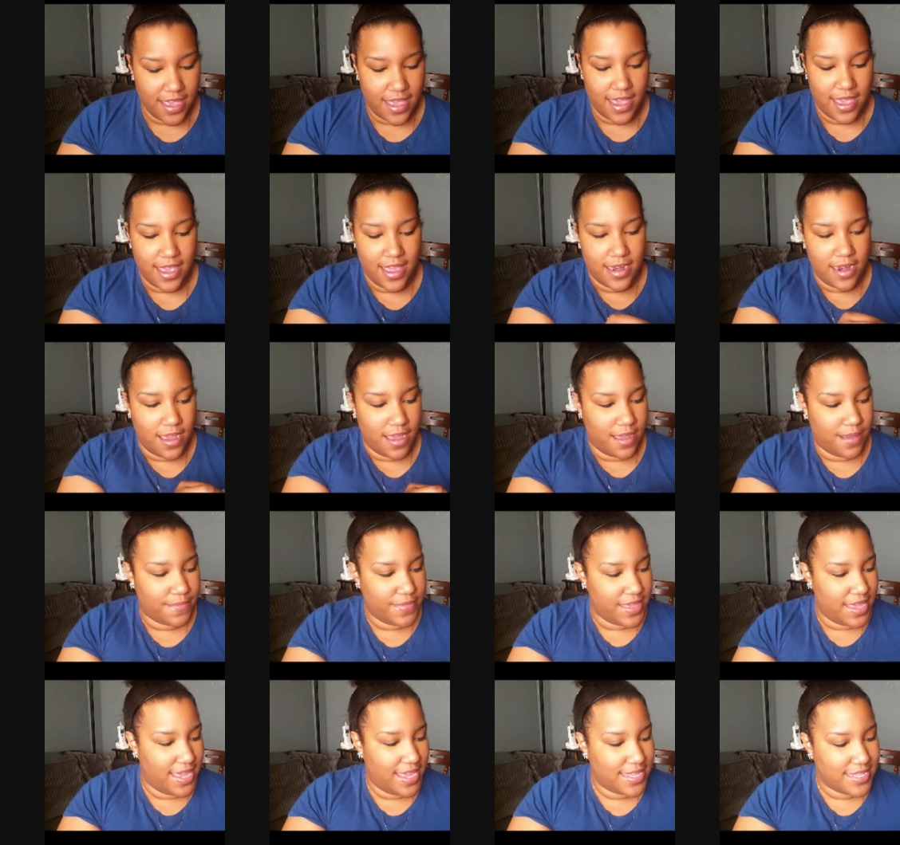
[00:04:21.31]
And
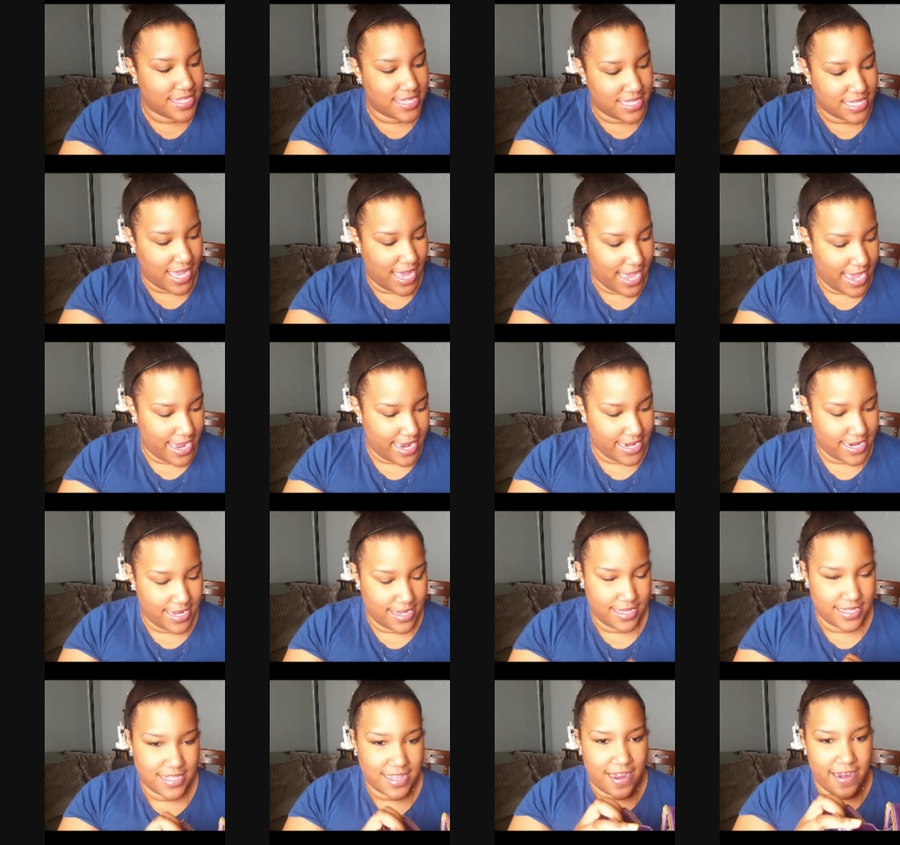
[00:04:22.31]
um, the inside,
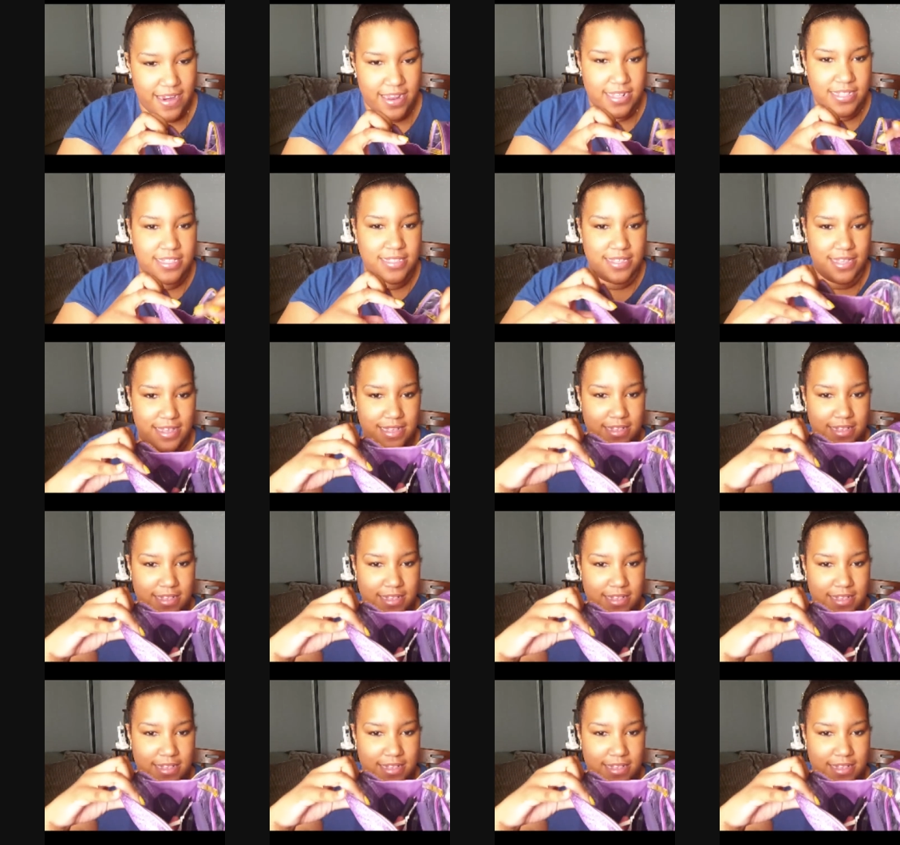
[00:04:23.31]
sorry,